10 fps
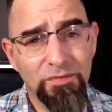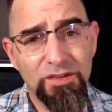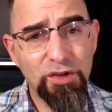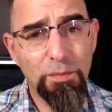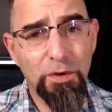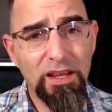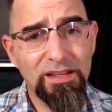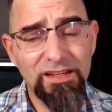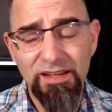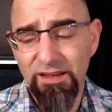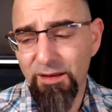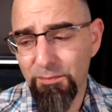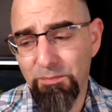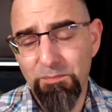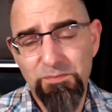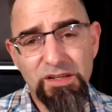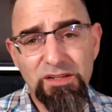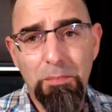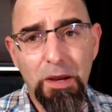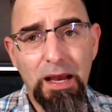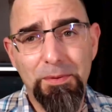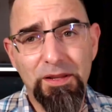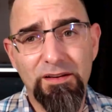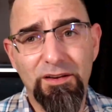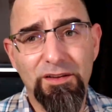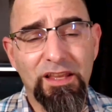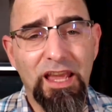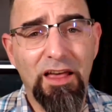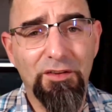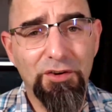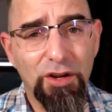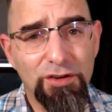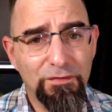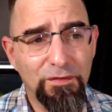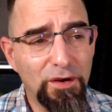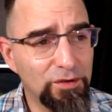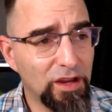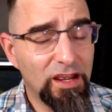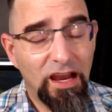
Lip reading: Super easy, just to pop it in onto the calendar phone.